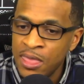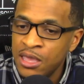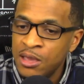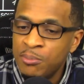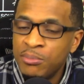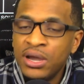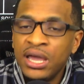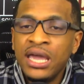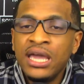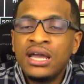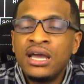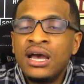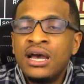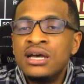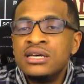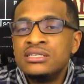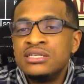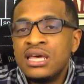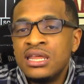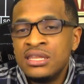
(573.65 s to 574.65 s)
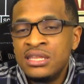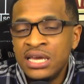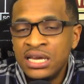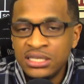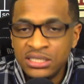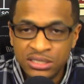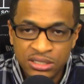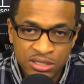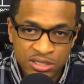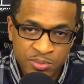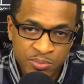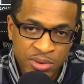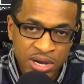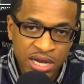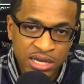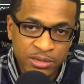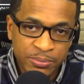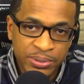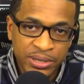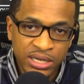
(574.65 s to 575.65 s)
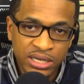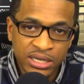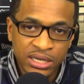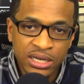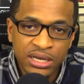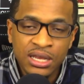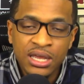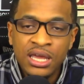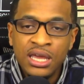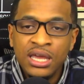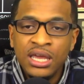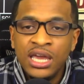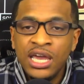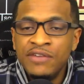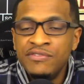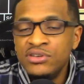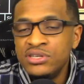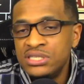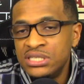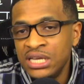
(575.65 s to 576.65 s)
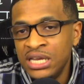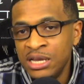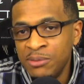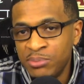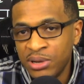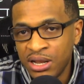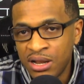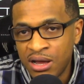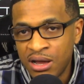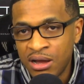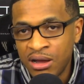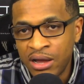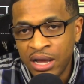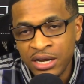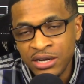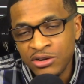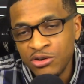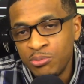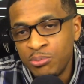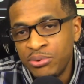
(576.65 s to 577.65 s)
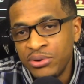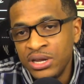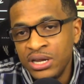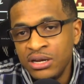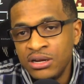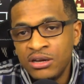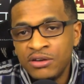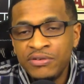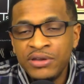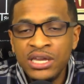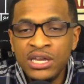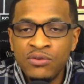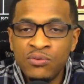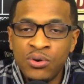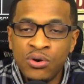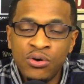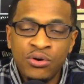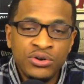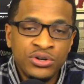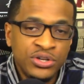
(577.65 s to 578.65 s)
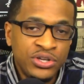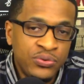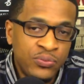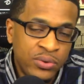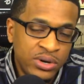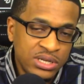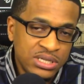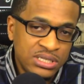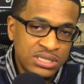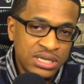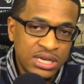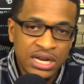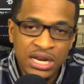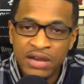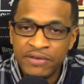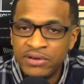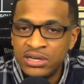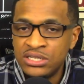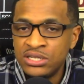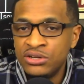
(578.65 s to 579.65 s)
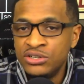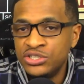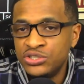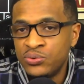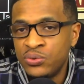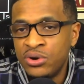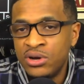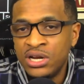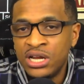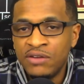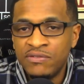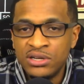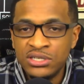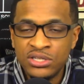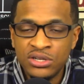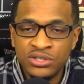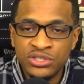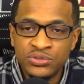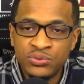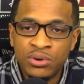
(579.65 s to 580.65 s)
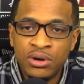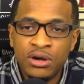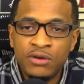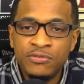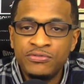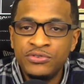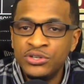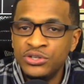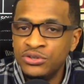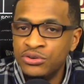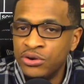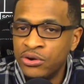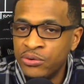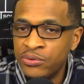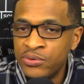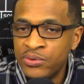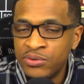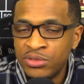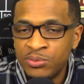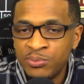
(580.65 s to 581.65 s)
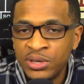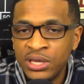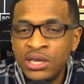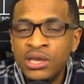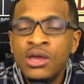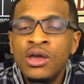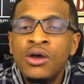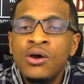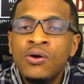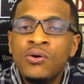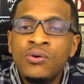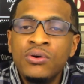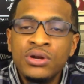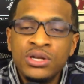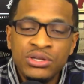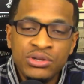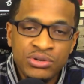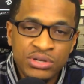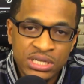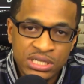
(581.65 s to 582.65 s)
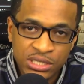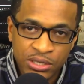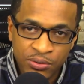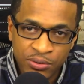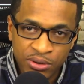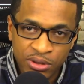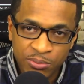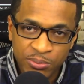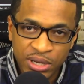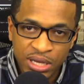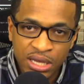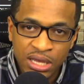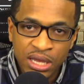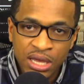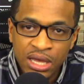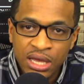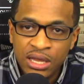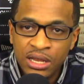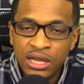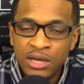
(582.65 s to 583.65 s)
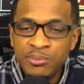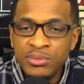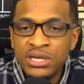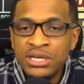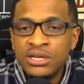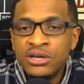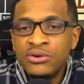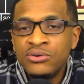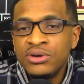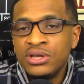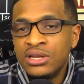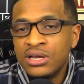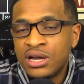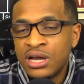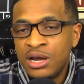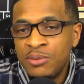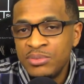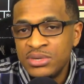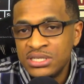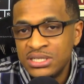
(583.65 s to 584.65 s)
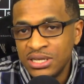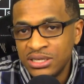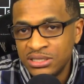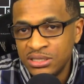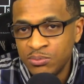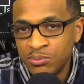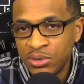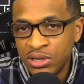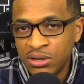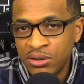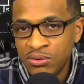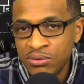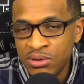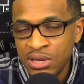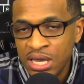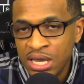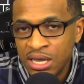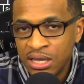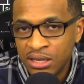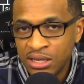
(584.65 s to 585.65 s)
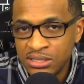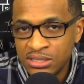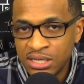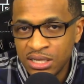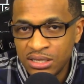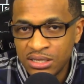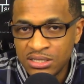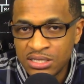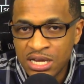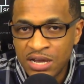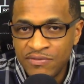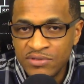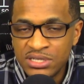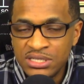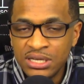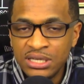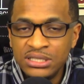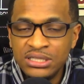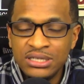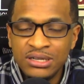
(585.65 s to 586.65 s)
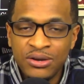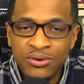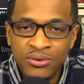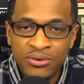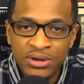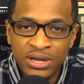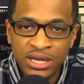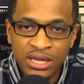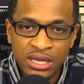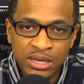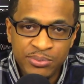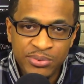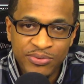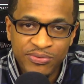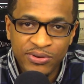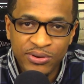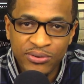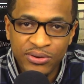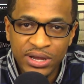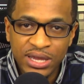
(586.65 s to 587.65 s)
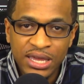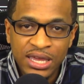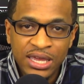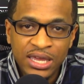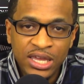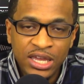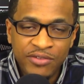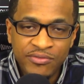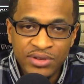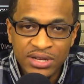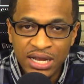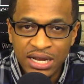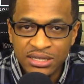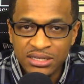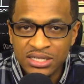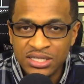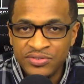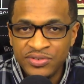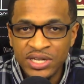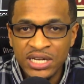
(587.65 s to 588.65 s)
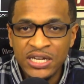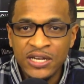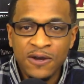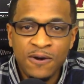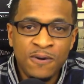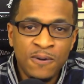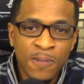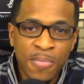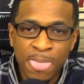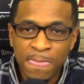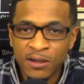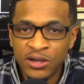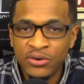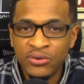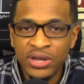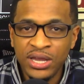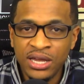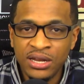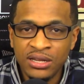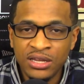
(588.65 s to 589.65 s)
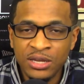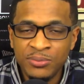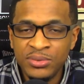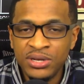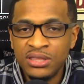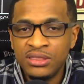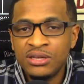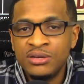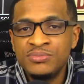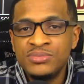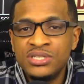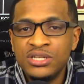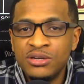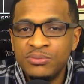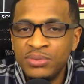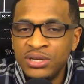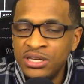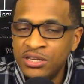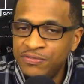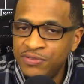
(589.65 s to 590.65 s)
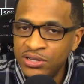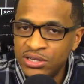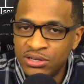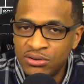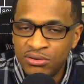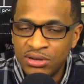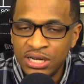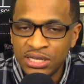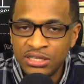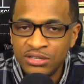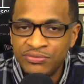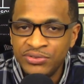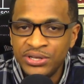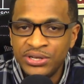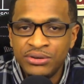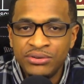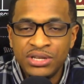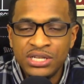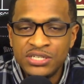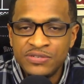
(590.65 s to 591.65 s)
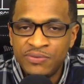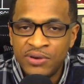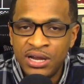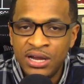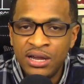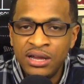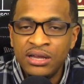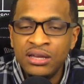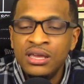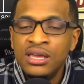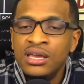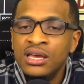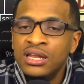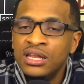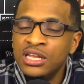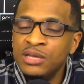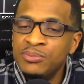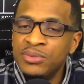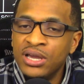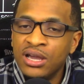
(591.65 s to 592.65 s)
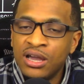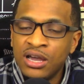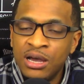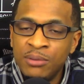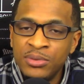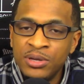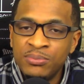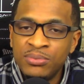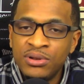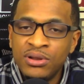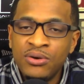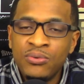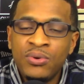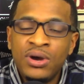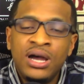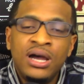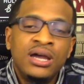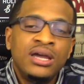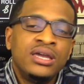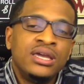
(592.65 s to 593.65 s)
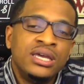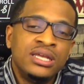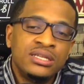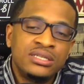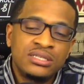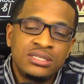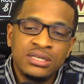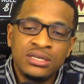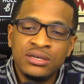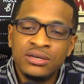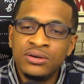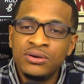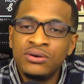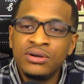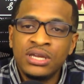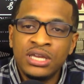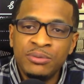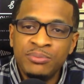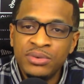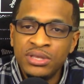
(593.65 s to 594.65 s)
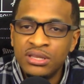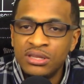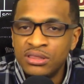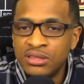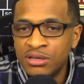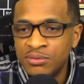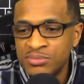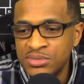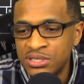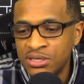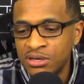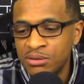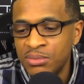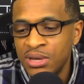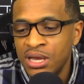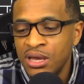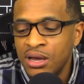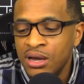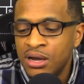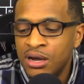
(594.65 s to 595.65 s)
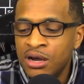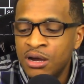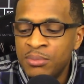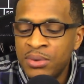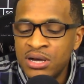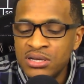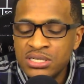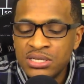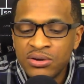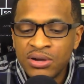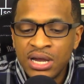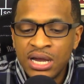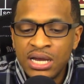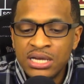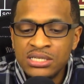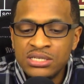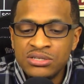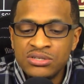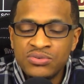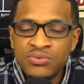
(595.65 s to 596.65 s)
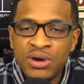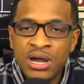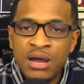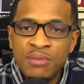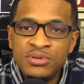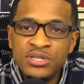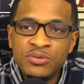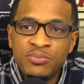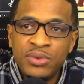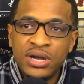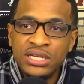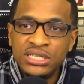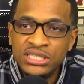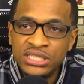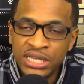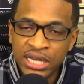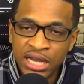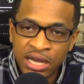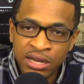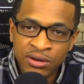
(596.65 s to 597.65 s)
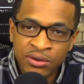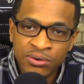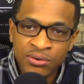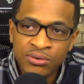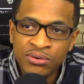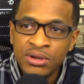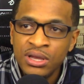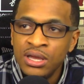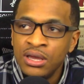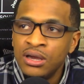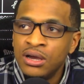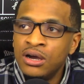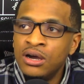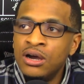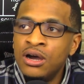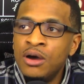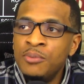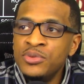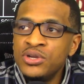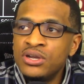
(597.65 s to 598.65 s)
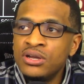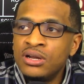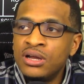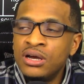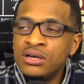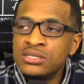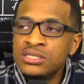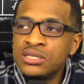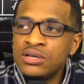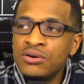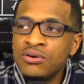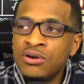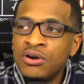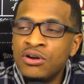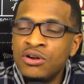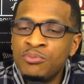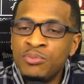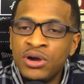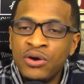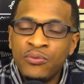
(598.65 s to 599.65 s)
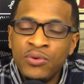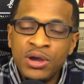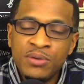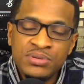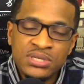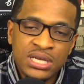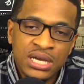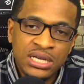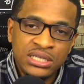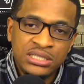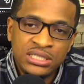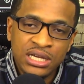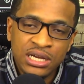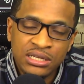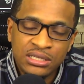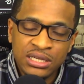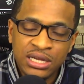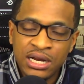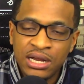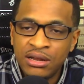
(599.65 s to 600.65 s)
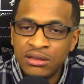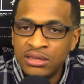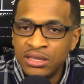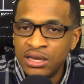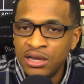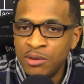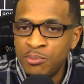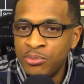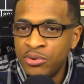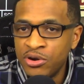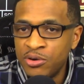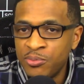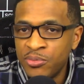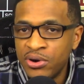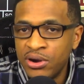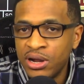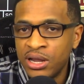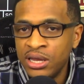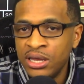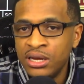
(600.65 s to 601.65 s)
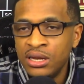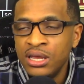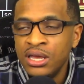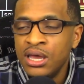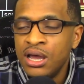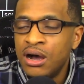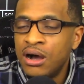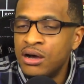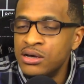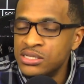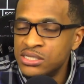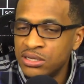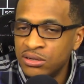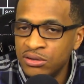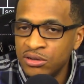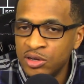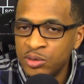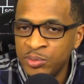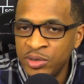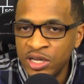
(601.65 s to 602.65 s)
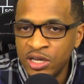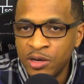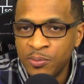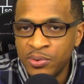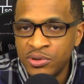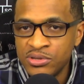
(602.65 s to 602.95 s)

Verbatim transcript: But hey, guys, that's just my opinion. Have you seen Bilal, a new breed of hero, or do you want to see it? Have I turned you on? Have I turned you off? Do you agree with me, or do you disagree with me? Let me know in the comment section below. Let's get this conversation going and keep it flowing. If you like this video, go ahead and give me the thumbs up. And if you don't like the video, that's fine. Leave me a comment below why and still give me the thumbs up. Um, also, guys, subscribe to my channel. Um, you can also go to my website, check that out there, bookmark it. Also, look me up on